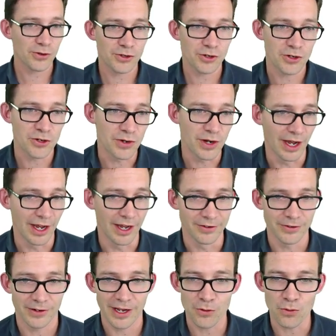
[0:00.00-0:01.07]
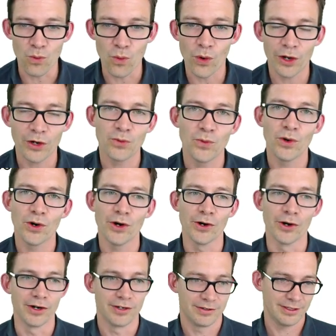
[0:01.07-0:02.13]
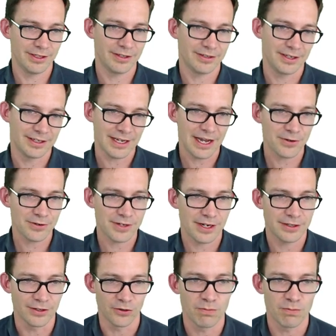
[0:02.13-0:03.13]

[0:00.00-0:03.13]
you guys, okay? One word in this entire sentence.